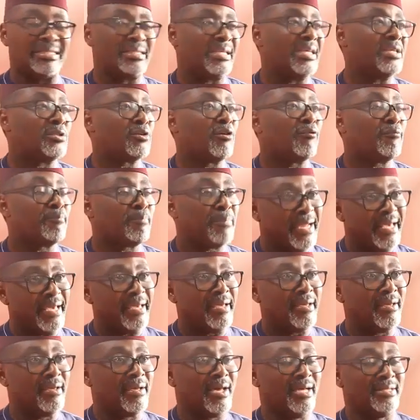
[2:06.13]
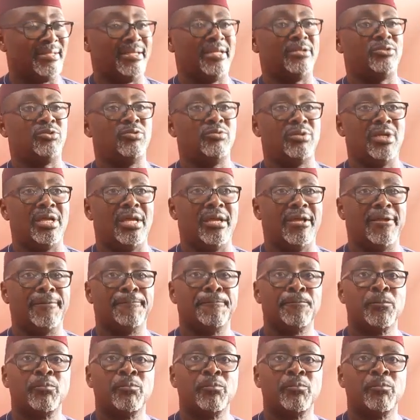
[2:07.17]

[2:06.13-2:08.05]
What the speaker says: state of play as of today.